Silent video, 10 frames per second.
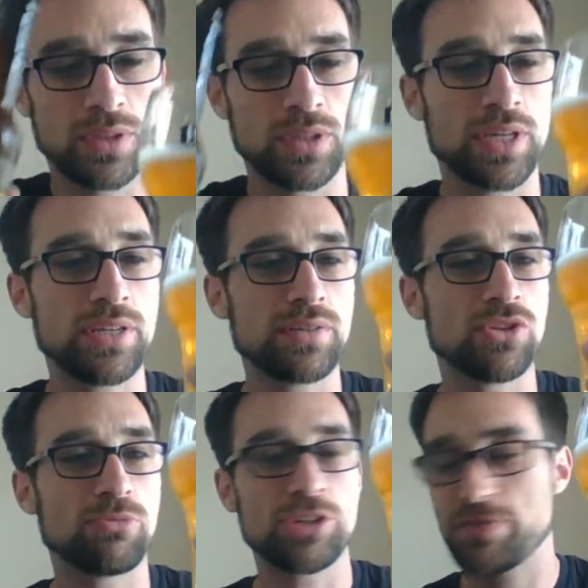Okay,
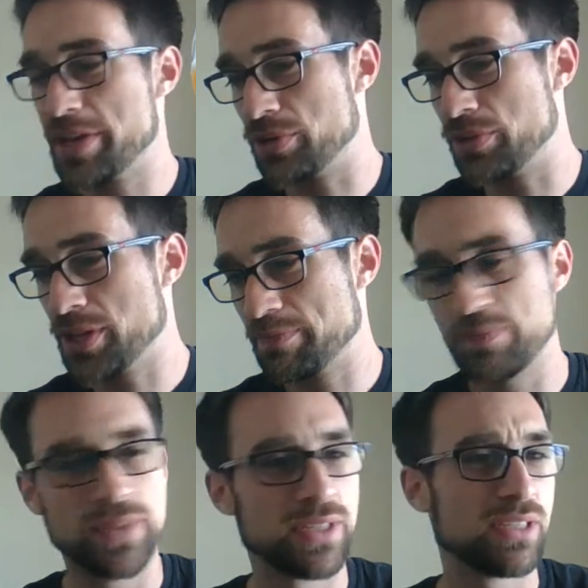not much of a head on that.
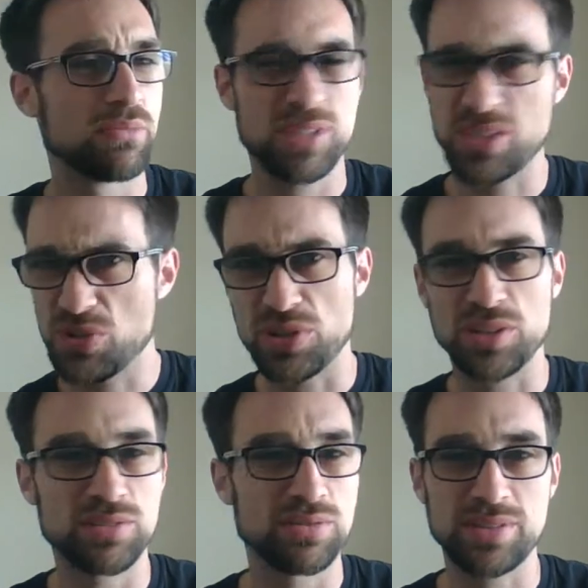That's good.
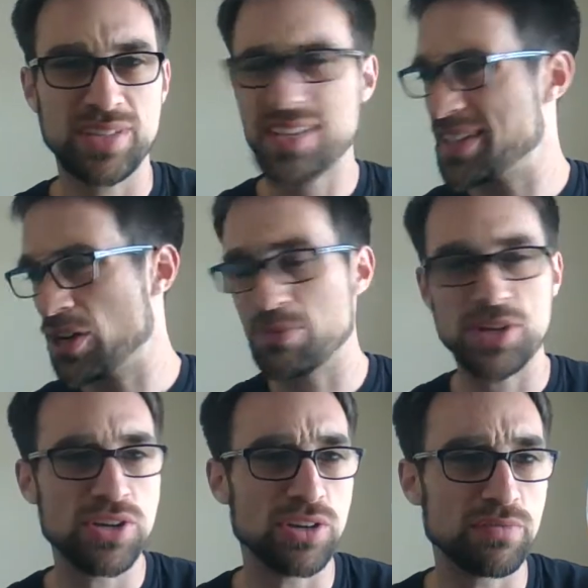I had to get on my
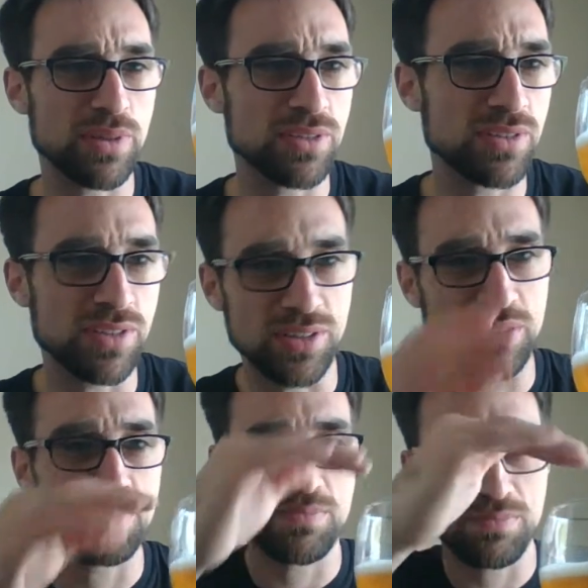nerve because
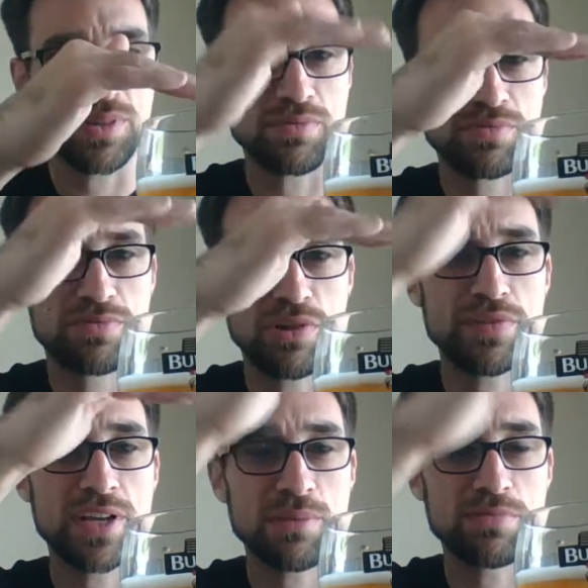
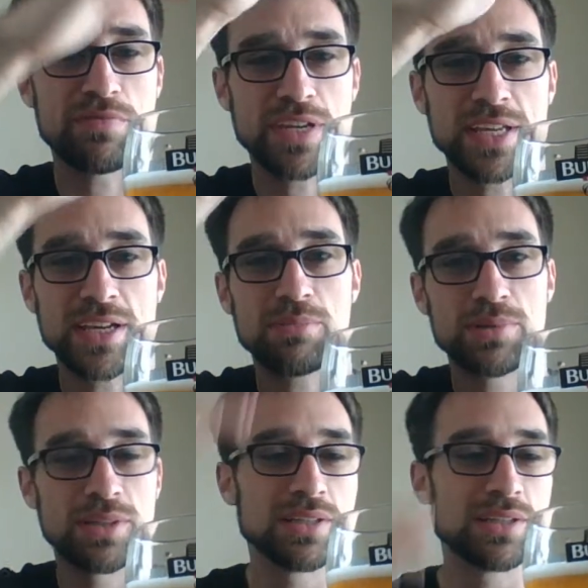frothing up, filling up.
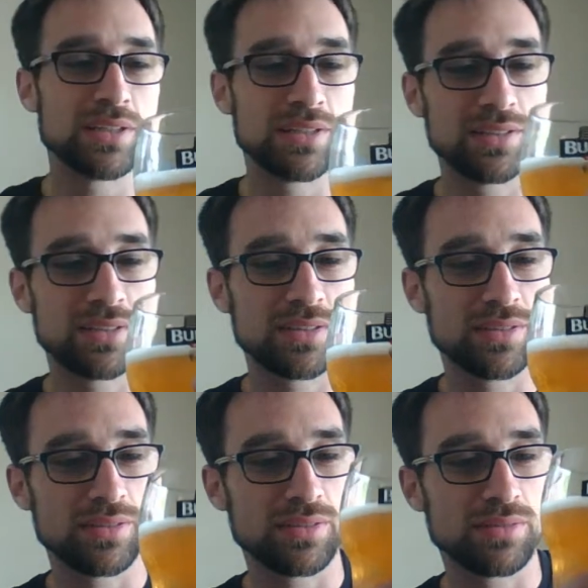
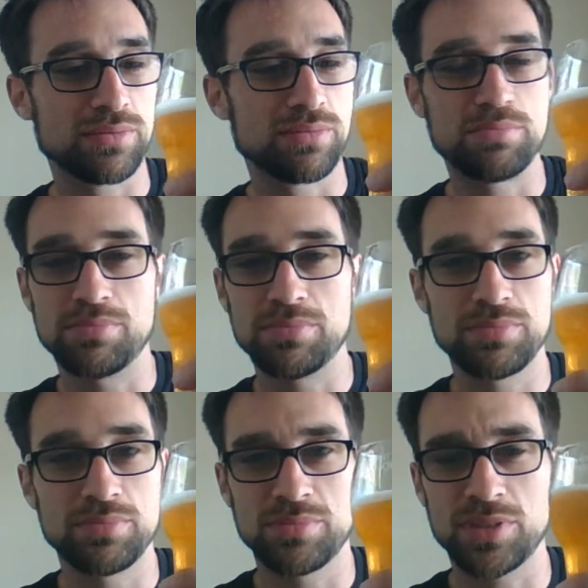It's a
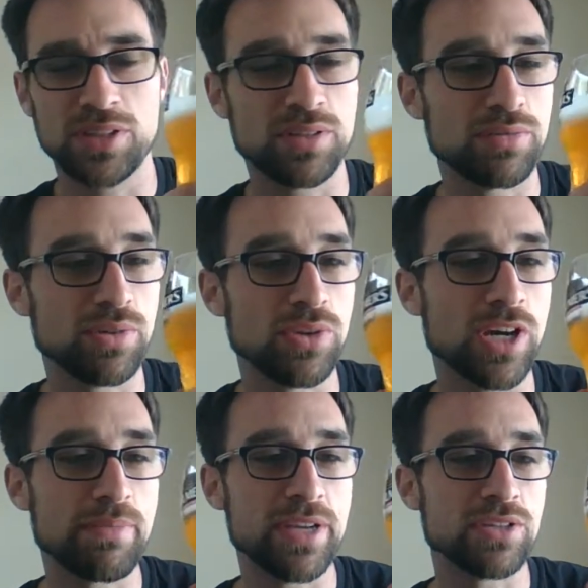real
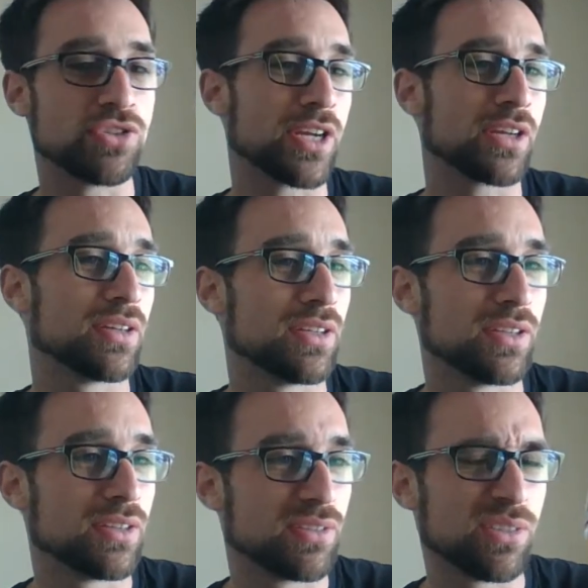nightmare to drink.
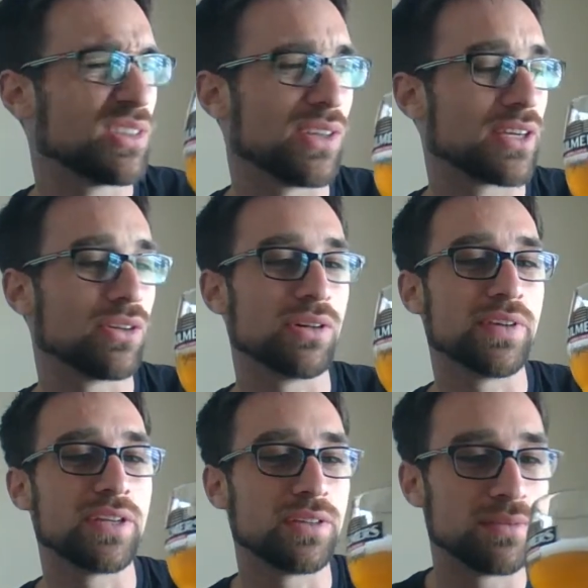I don't like a lot of
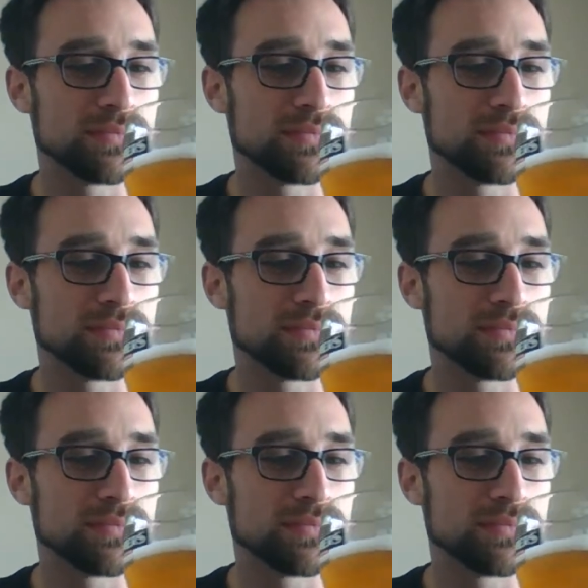head.